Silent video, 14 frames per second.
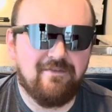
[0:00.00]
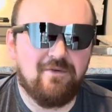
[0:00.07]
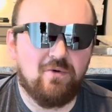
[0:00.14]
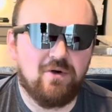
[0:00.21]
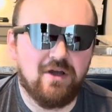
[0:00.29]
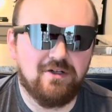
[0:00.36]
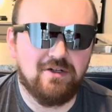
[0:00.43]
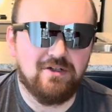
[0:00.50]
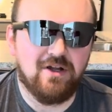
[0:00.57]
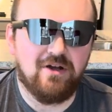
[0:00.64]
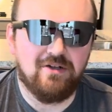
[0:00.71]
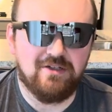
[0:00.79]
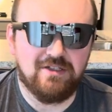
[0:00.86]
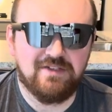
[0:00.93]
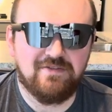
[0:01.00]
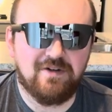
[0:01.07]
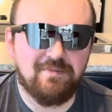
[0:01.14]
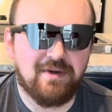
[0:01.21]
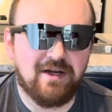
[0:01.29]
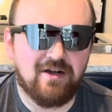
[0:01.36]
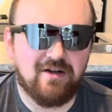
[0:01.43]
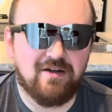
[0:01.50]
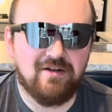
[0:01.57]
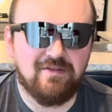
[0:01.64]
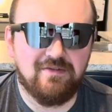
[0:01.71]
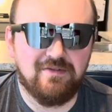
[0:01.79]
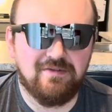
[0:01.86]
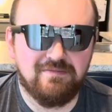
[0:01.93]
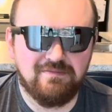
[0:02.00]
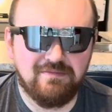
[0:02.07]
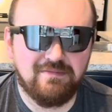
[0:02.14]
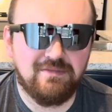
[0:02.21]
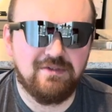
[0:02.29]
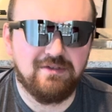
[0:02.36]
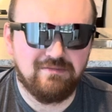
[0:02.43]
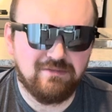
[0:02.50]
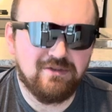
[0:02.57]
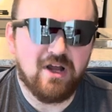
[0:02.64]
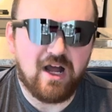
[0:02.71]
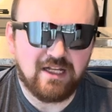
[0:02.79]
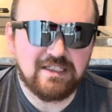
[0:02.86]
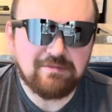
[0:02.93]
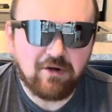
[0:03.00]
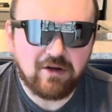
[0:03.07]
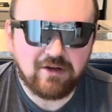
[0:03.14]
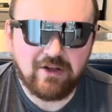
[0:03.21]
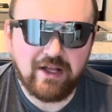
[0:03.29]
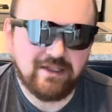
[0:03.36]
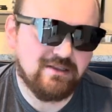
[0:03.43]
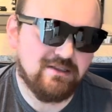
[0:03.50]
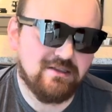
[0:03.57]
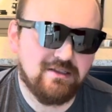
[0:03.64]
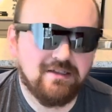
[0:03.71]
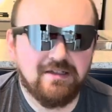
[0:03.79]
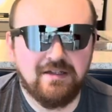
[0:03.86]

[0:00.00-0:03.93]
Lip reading: $400 for a pair of not smart glasses.